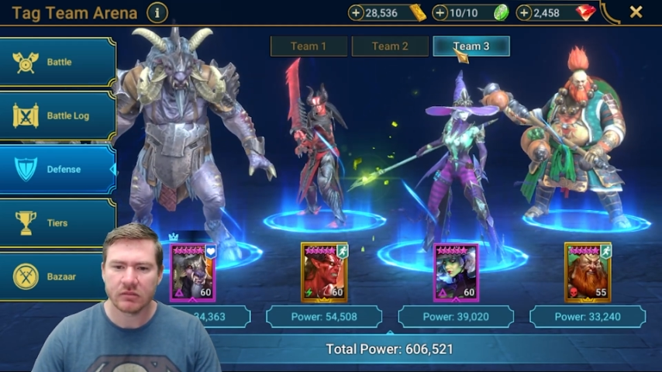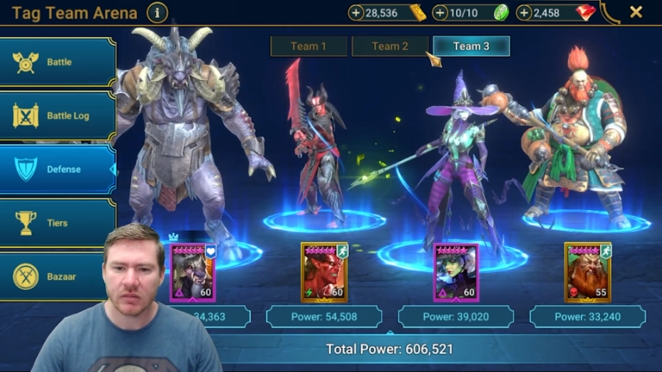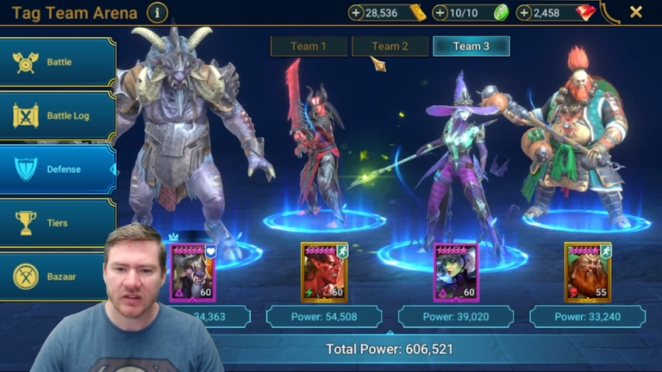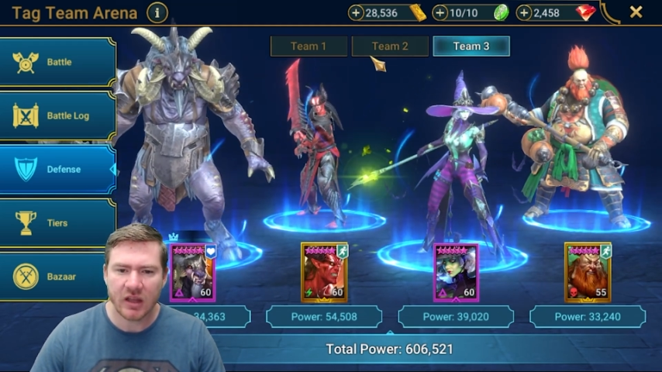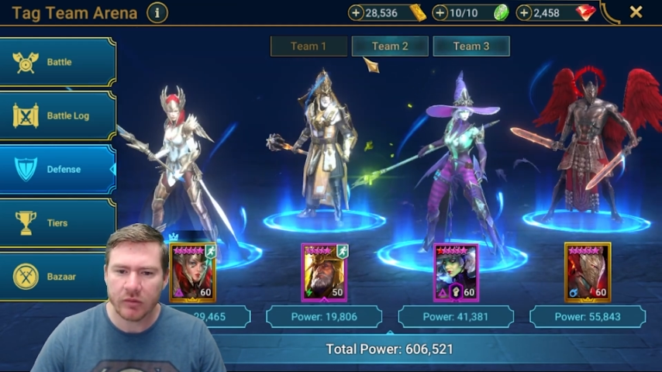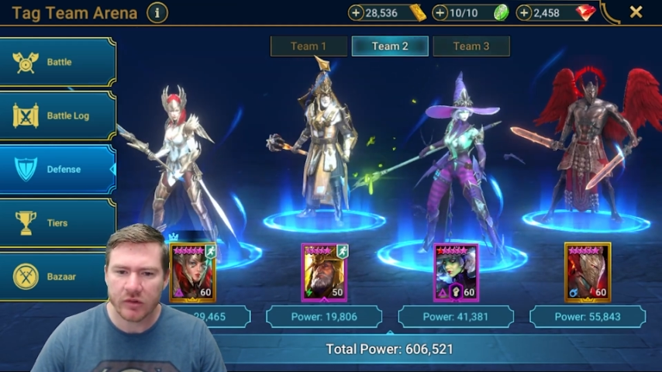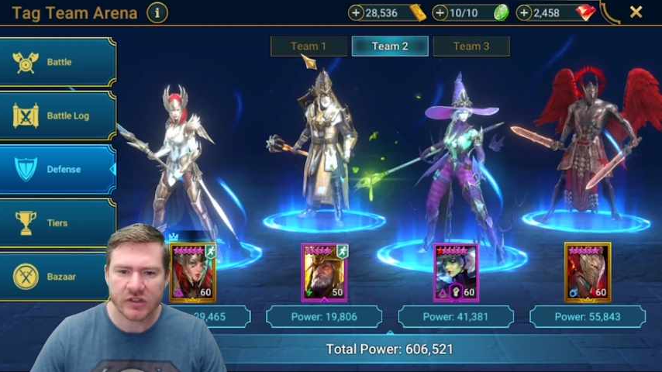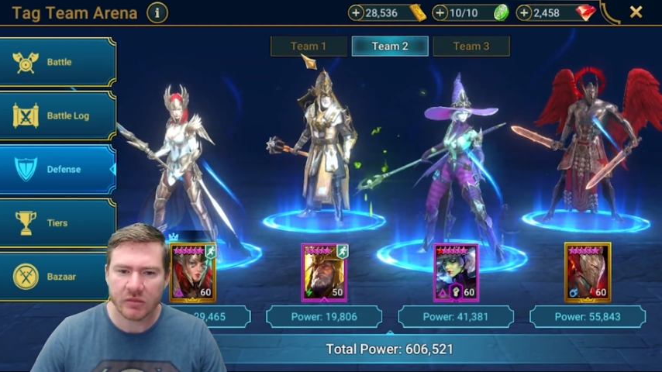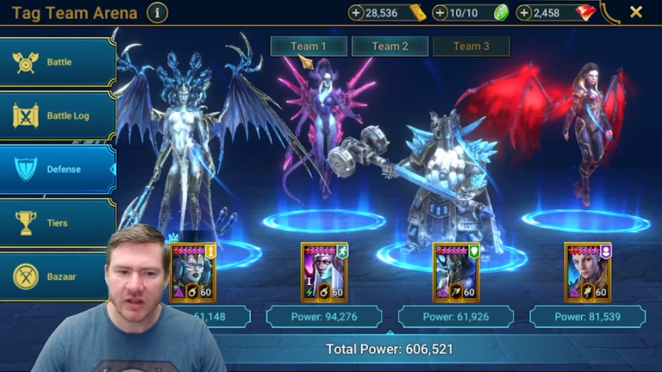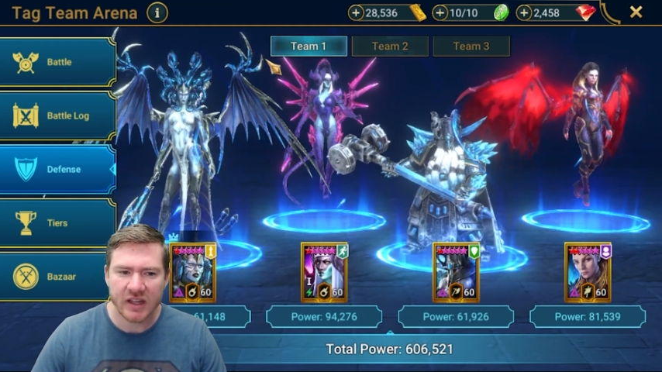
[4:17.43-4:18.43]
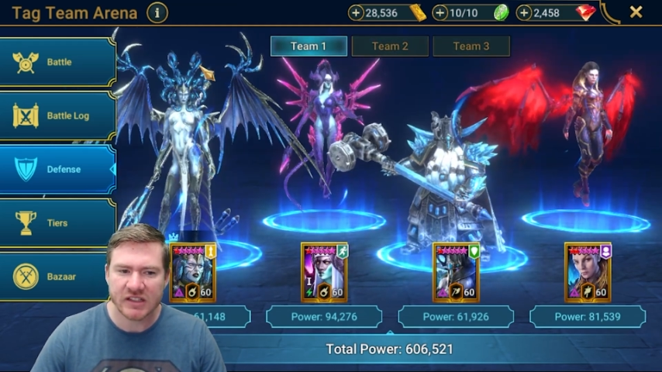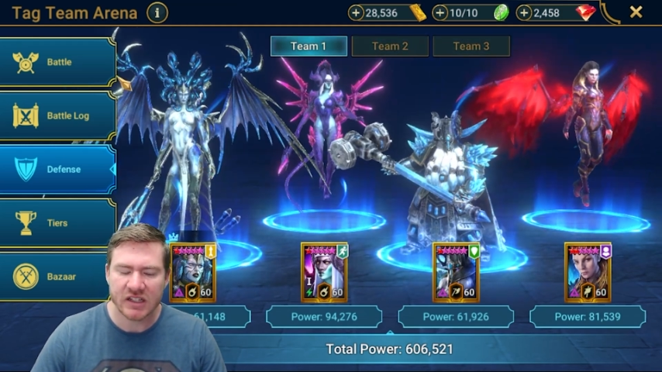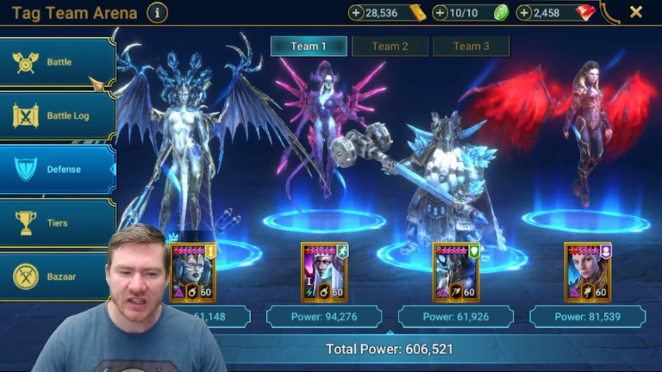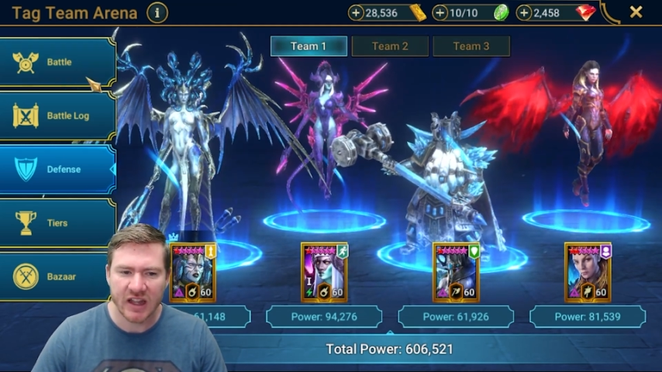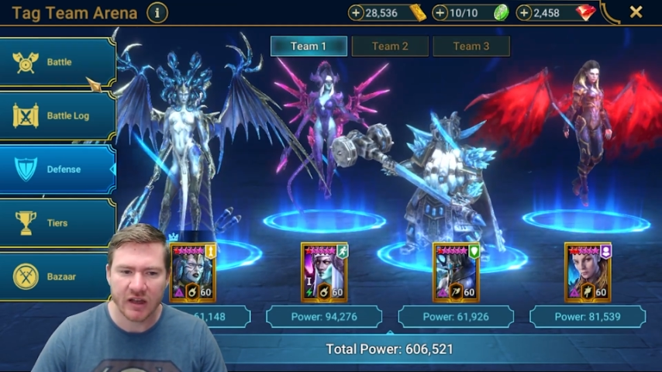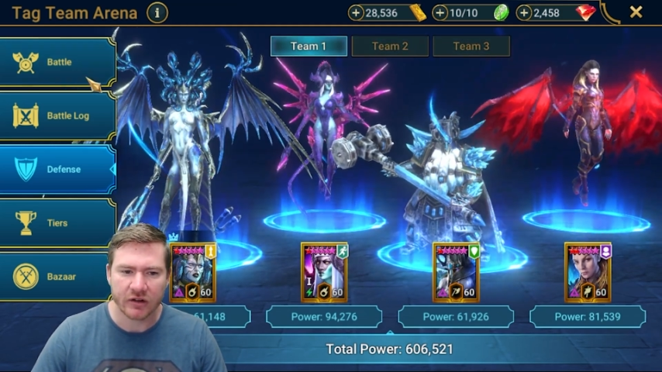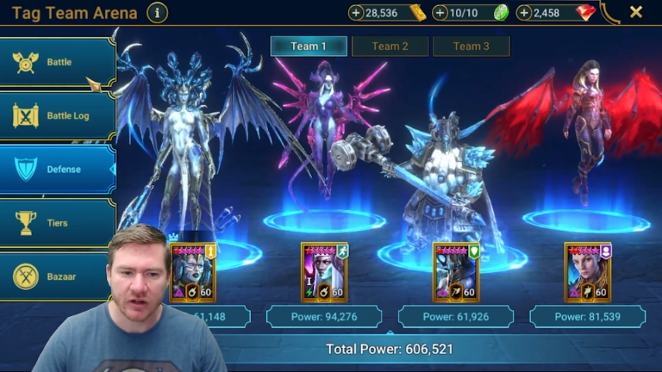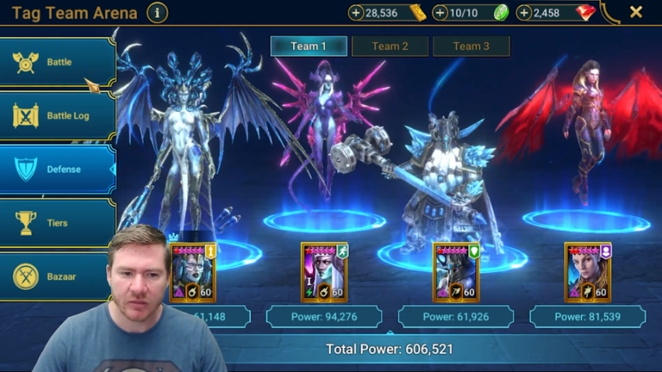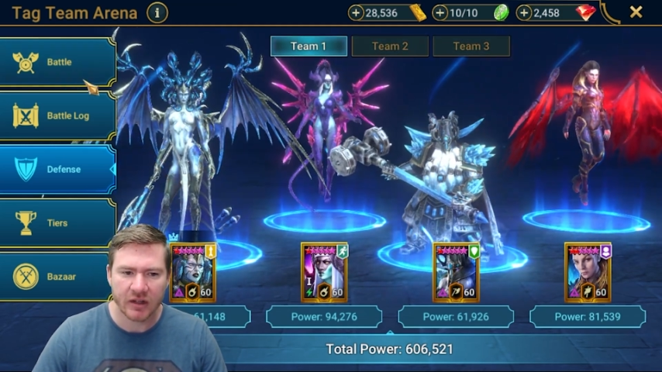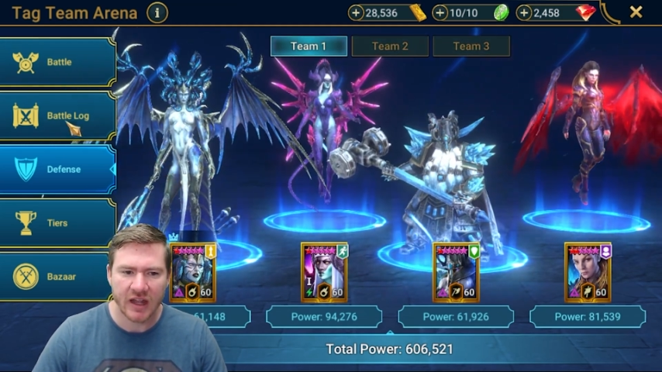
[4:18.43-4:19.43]
My team two is going to be easy to counter.
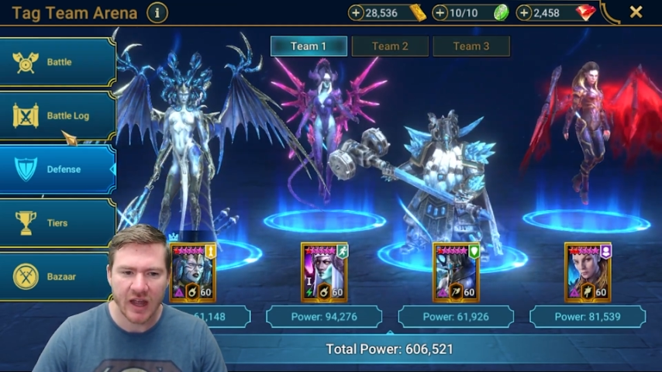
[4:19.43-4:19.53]
I'm going to